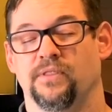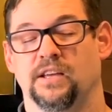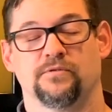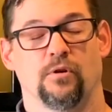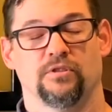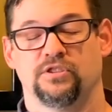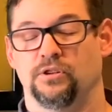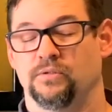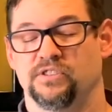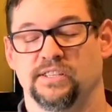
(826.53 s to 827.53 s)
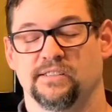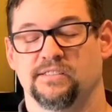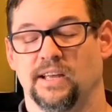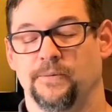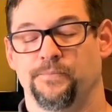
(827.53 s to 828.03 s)
Thanks for all that you do. In
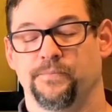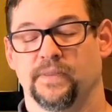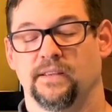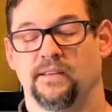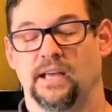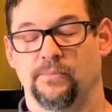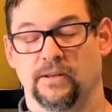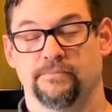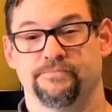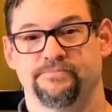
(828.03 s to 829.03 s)
Jesus' name, amen.